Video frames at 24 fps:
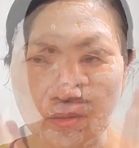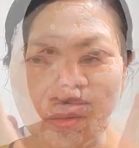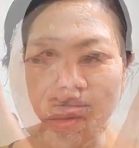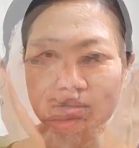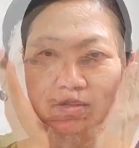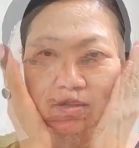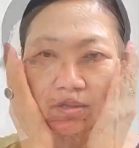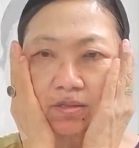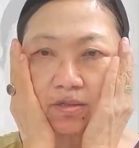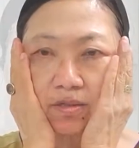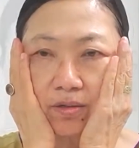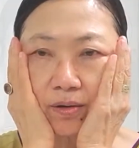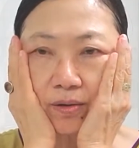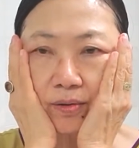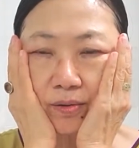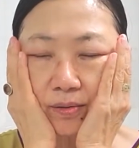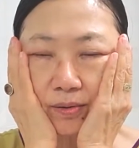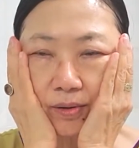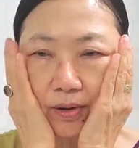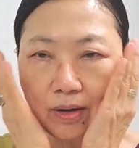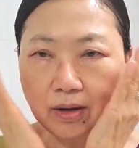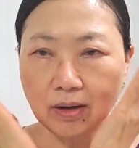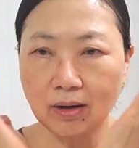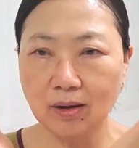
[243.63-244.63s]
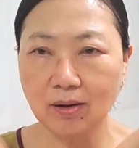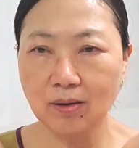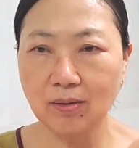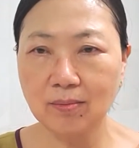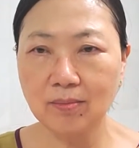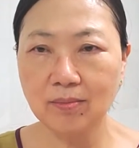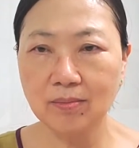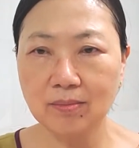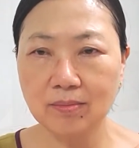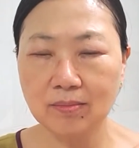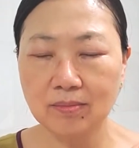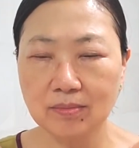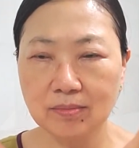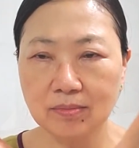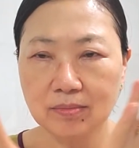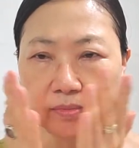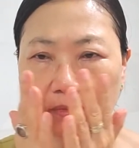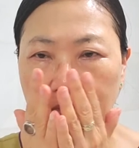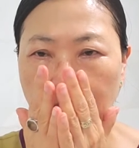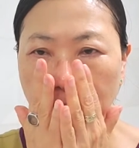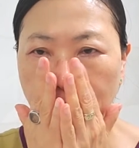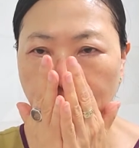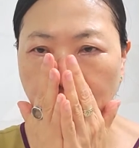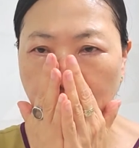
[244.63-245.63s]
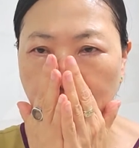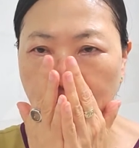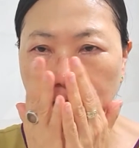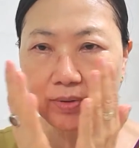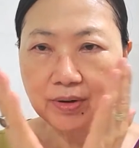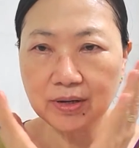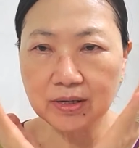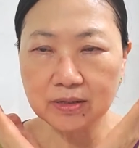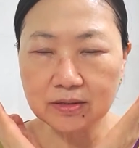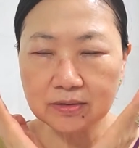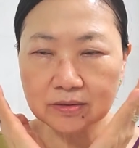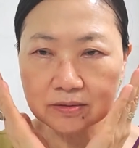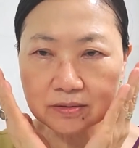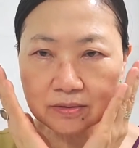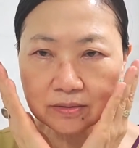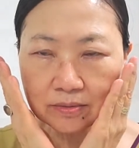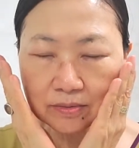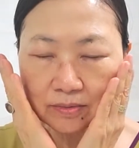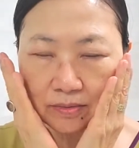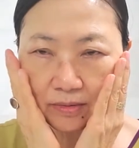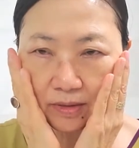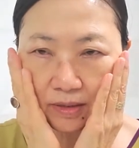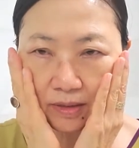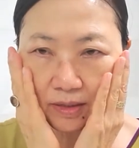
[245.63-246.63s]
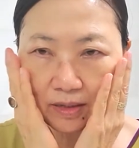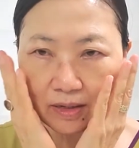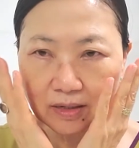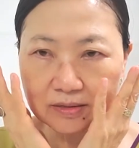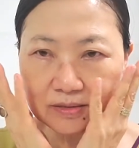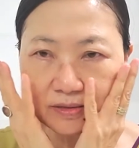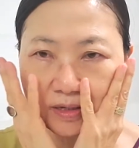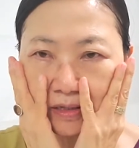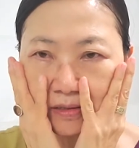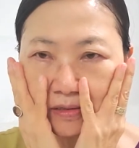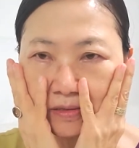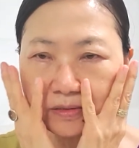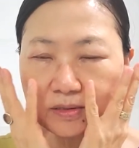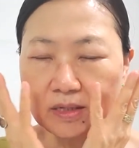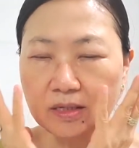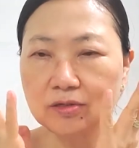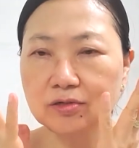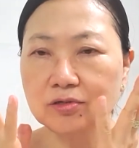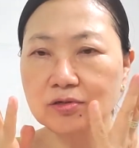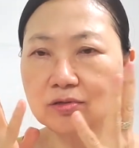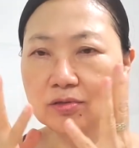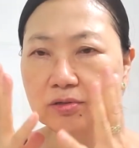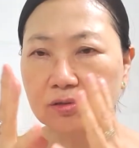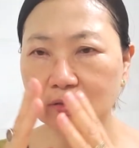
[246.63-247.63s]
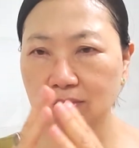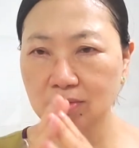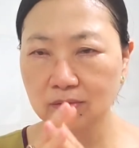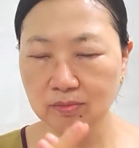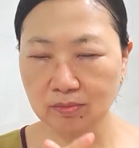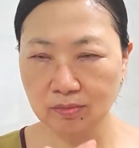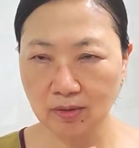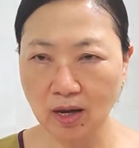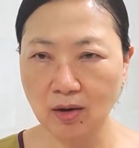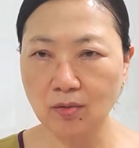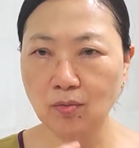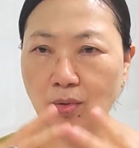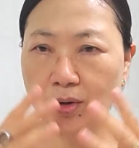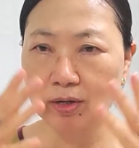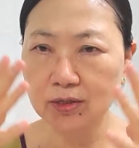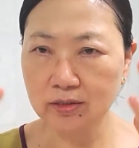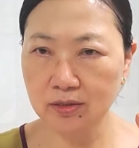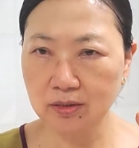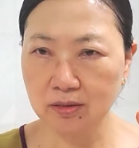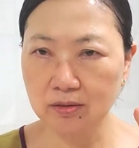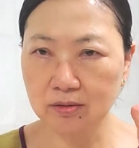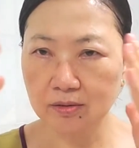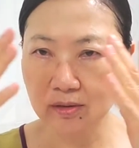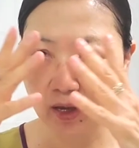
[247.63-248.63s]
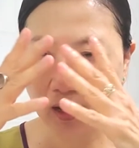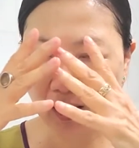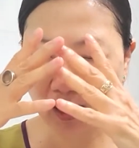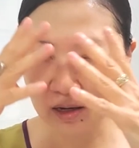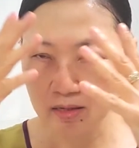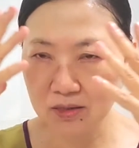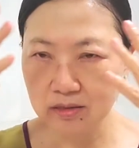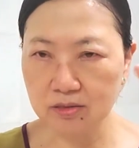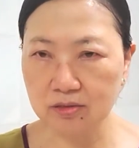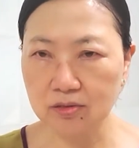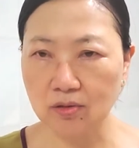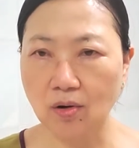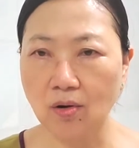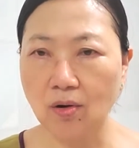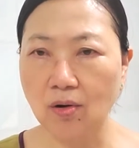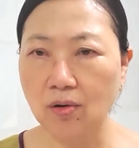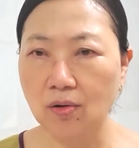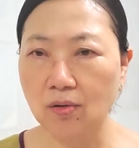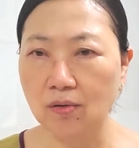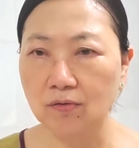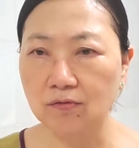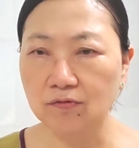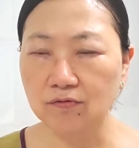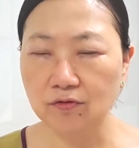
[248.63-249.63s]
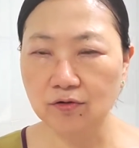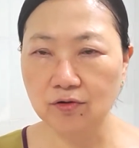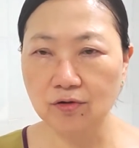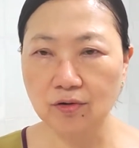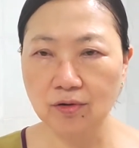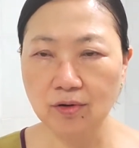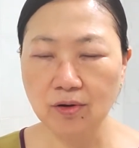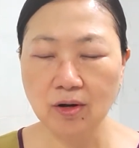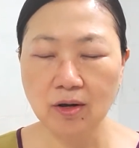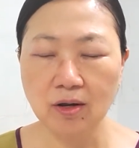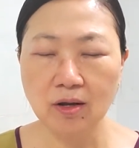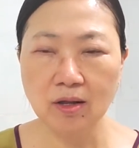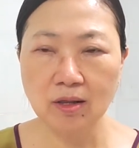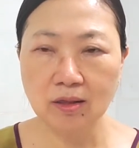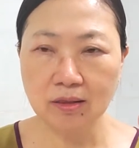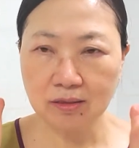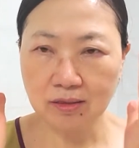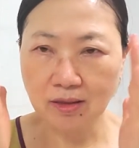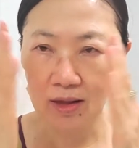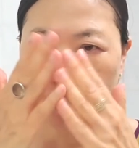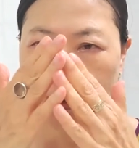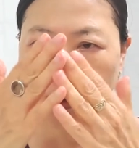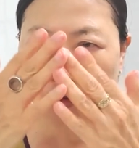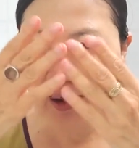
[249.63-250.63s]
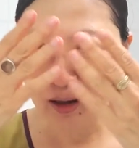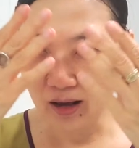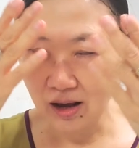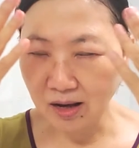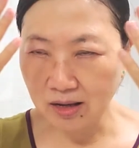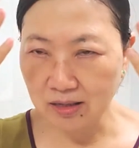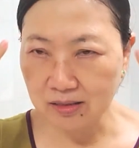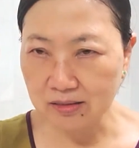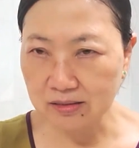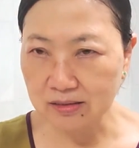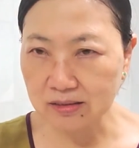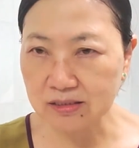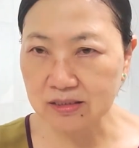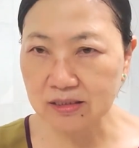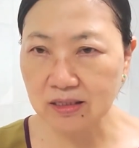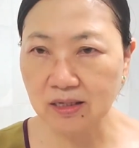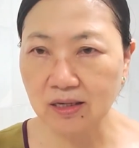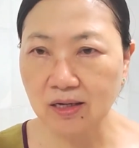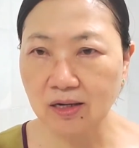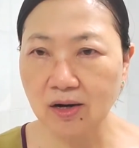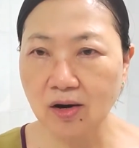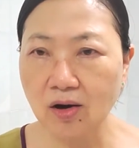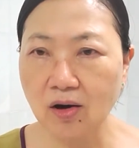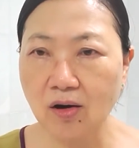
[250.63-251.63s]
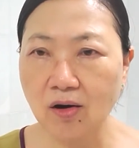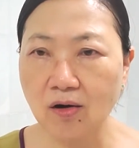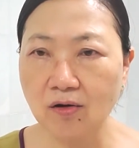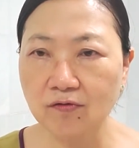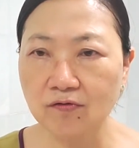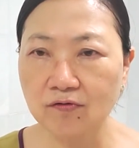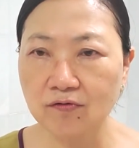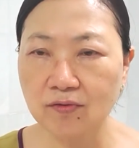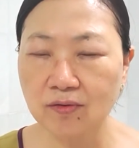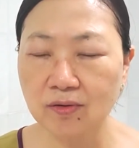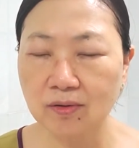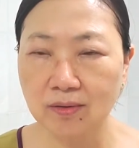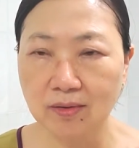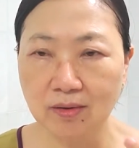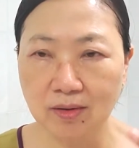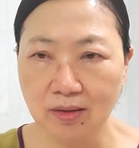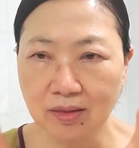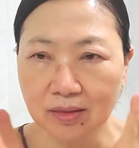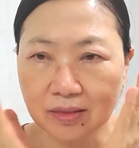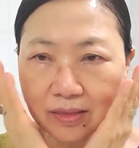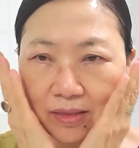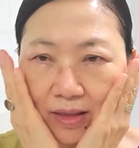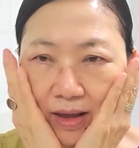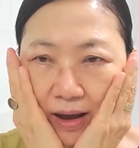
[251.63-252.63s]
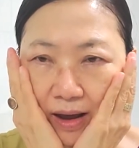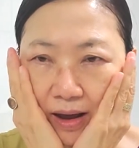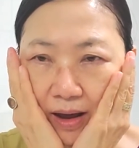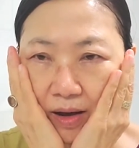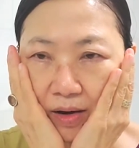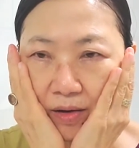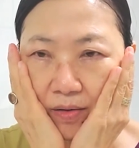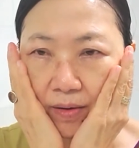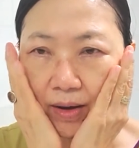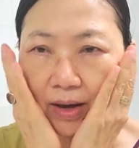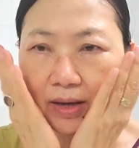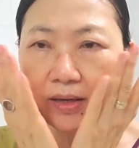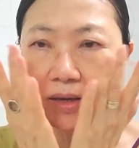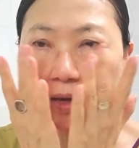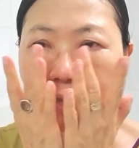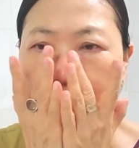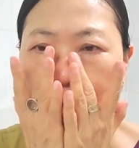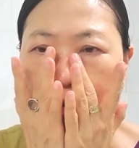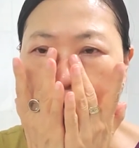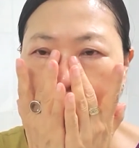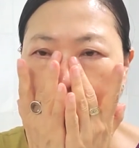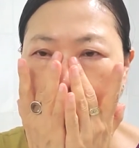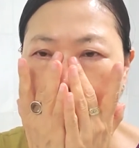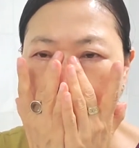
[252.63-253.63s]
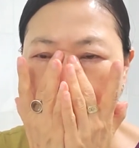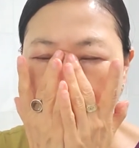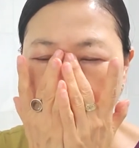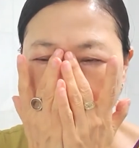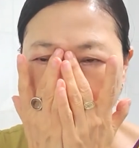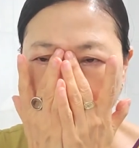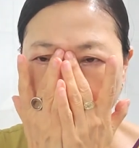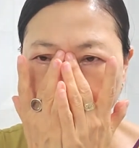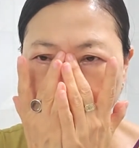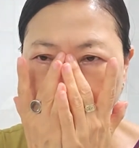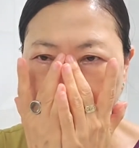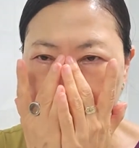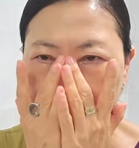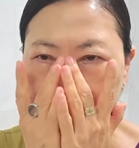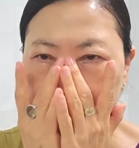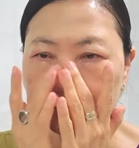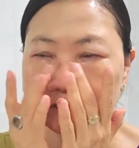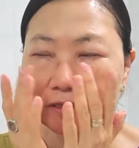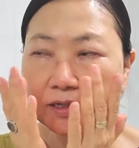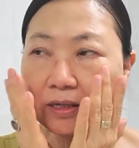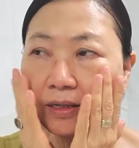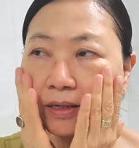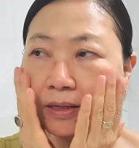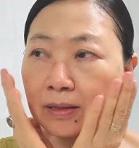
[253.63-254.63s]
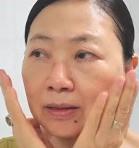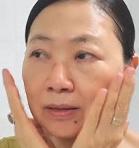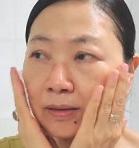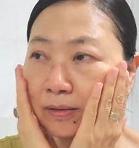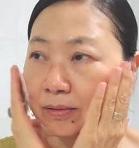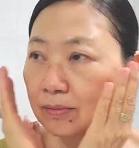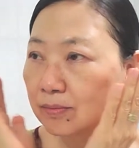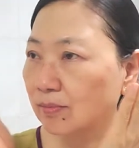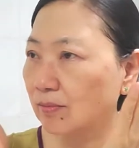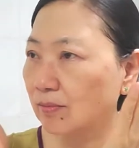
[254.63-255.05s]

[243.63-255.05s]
So the bubbling sensation, I wait till that is all over, then I take it off. Now I can look at my skin.